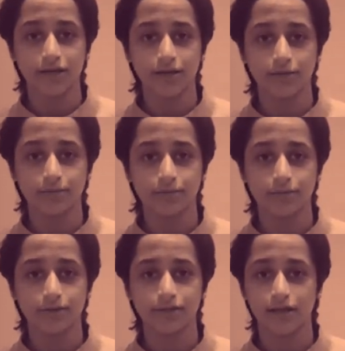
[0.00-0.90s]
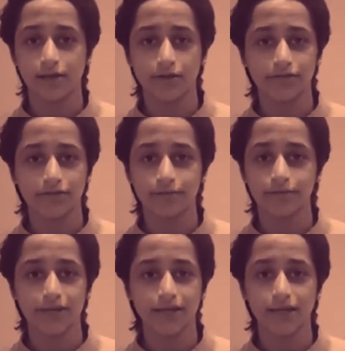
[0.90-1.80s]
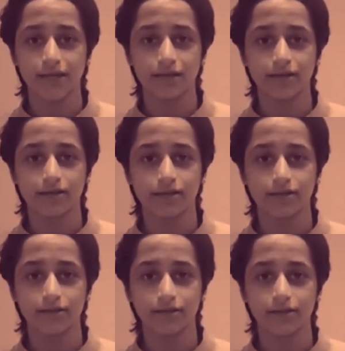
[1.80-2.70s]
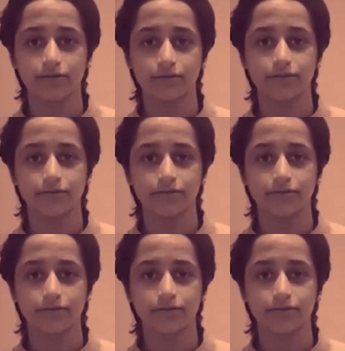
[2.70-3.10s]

a lot of them being, you know,